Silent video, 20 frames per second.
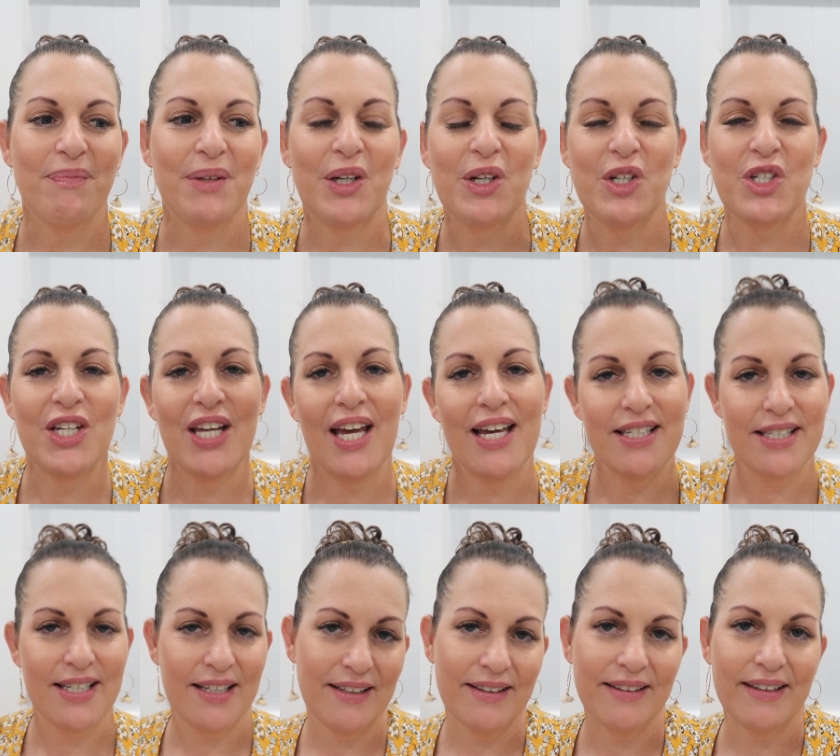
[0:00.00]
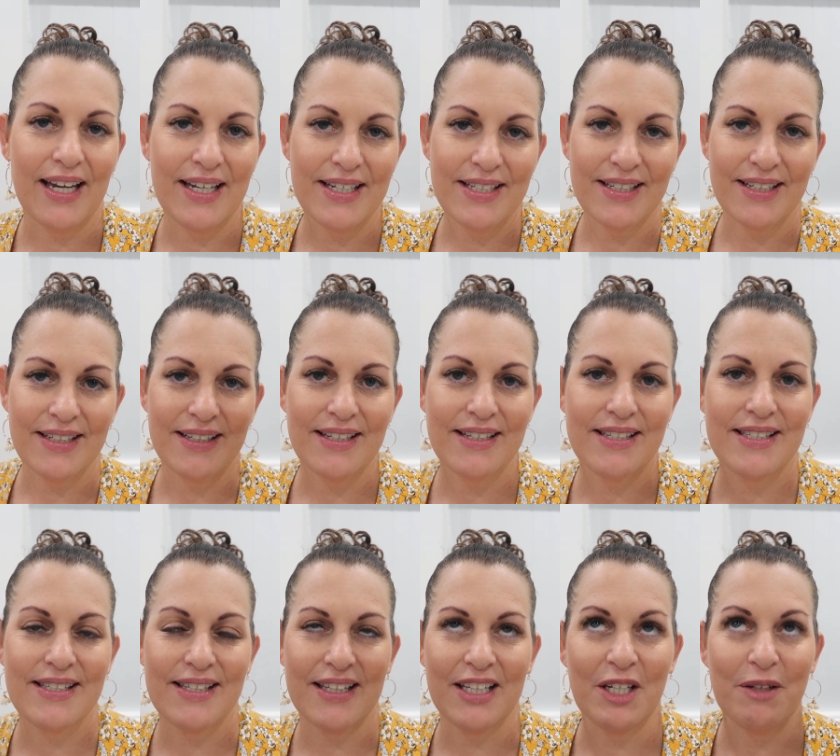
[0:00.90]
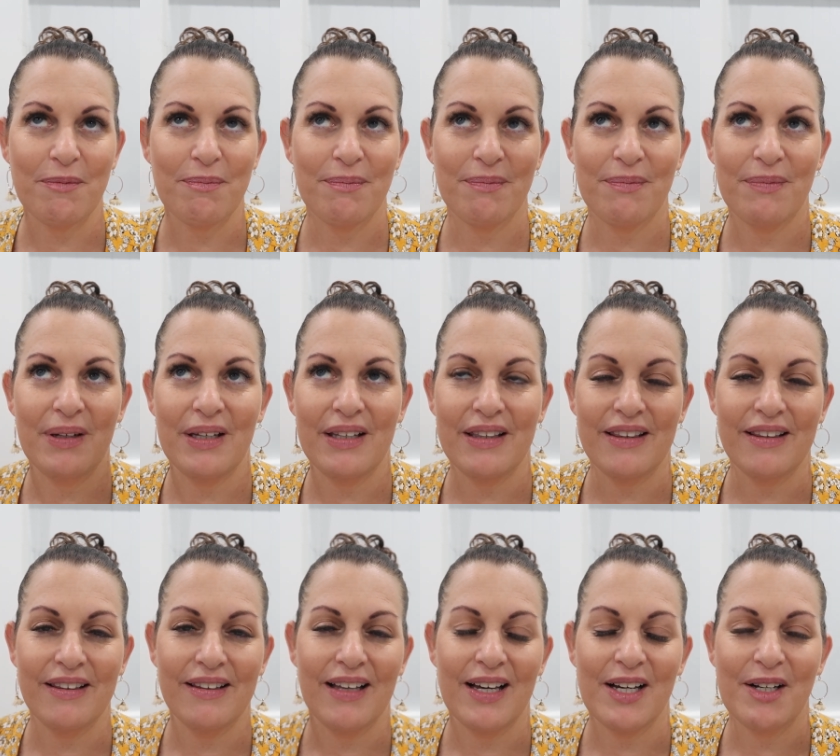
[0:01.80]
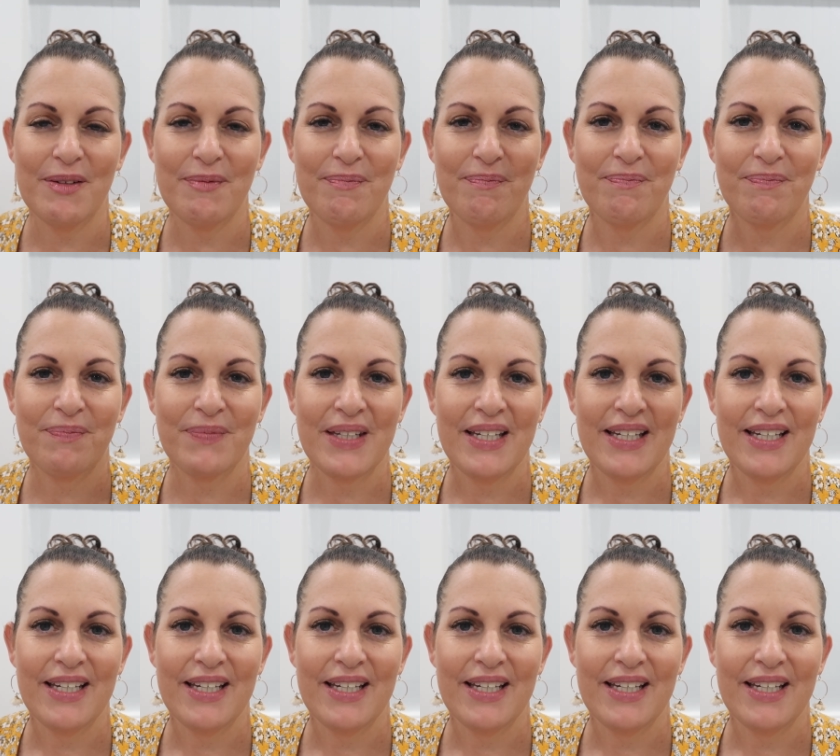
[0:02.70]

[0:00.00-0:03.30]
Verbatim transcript: because she has a later sleep in um,